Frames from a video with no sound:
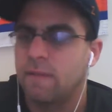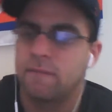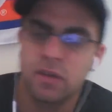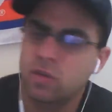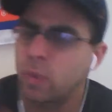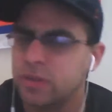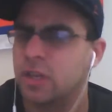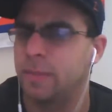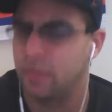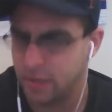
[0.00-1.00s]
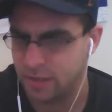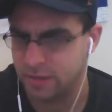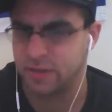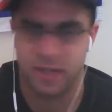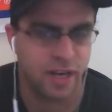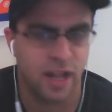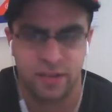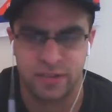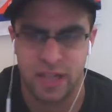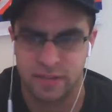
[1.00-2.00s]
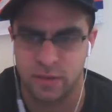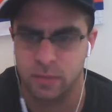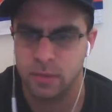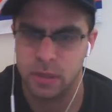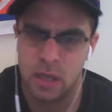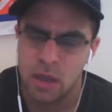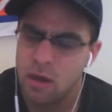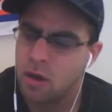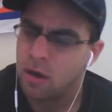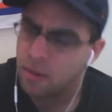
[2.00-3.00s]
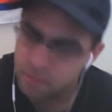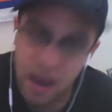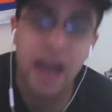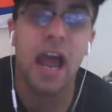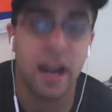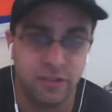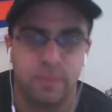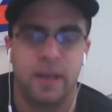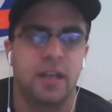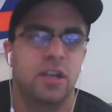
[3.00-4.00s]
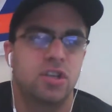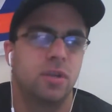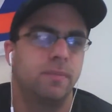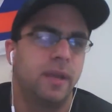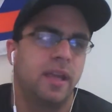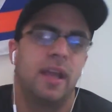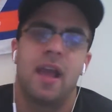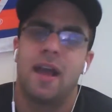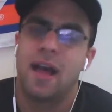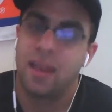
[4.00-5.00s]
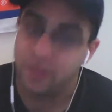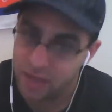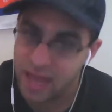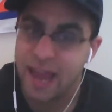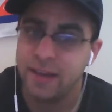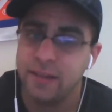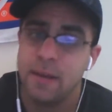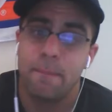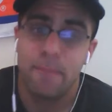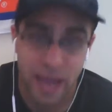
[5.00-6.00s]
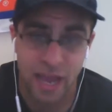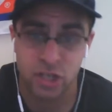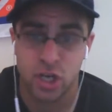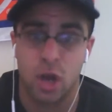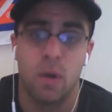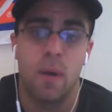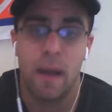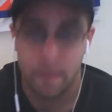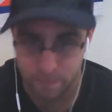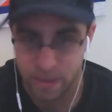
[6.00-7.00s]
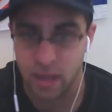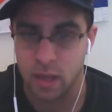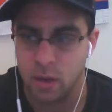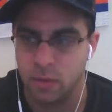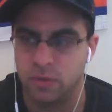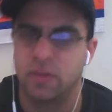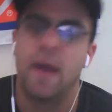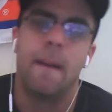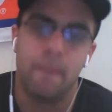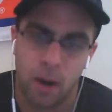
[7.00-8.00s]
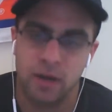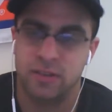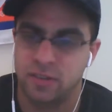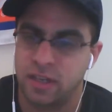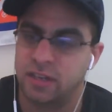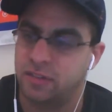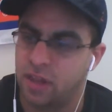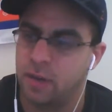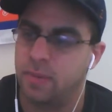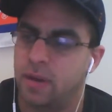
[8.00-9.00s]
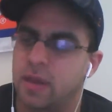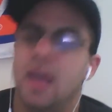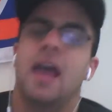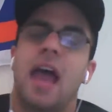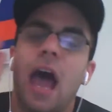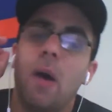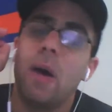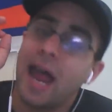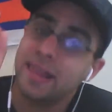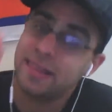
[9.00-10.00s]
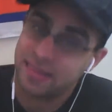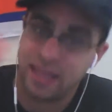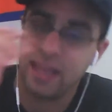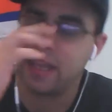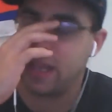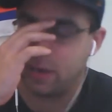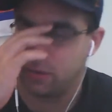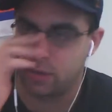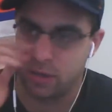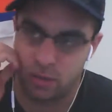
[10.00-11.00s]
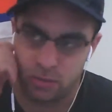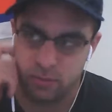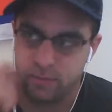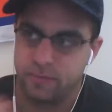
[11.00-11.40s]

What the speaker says: versus what's going to be realistically, and I'll list that too. My honest opinion, it should be Ladd, Pajot, Bellows, Martin Cizikas, Clutterbuck. How I think it'll go